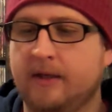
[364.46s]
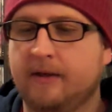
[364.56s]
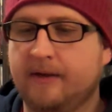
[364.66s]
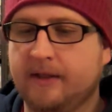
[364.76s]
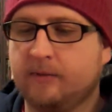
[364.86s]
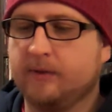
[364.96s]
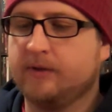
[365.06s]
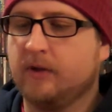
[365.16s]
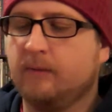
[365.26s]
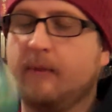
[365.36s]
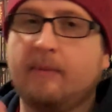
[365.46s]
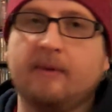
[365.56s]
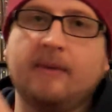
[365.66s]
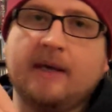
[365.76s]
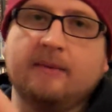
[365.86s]
This one's called
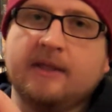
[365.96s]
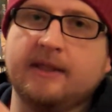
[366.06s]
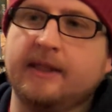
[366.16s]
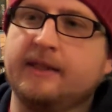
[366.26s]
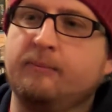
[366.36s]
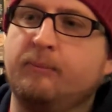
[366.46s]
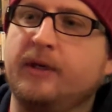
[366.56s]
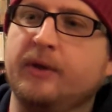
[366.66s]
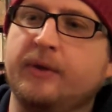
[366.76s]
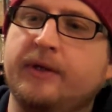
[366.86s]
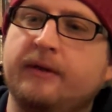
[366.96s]
Muppet Babies Let's Build.